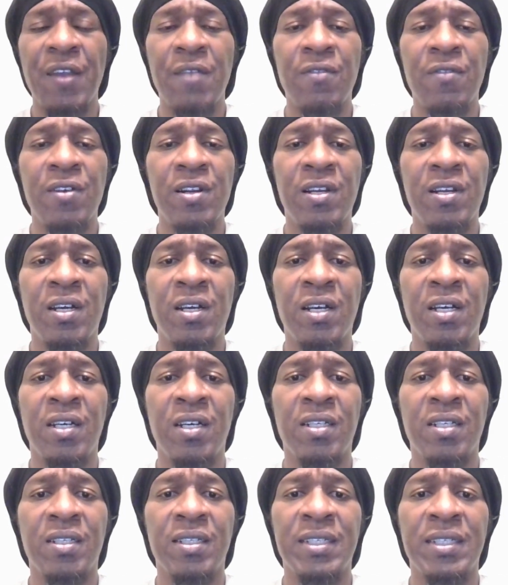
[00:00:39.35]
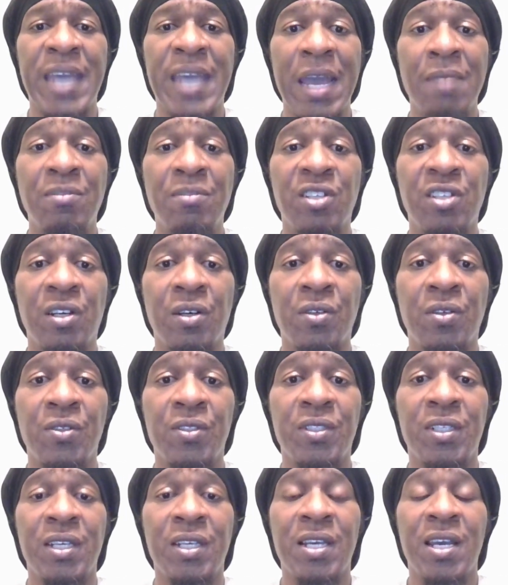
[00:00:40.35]
favorite game
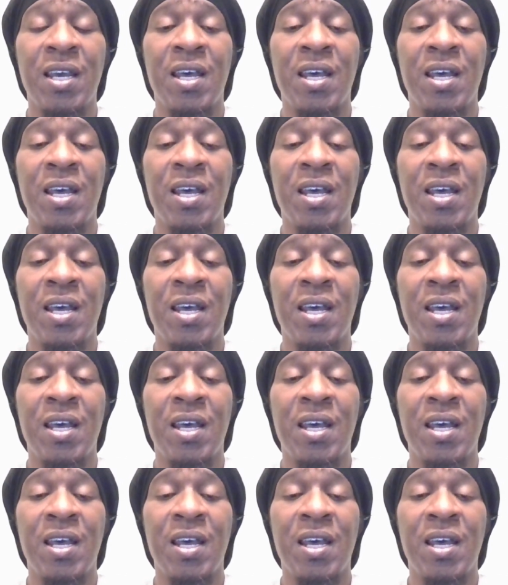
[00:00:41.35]
shows.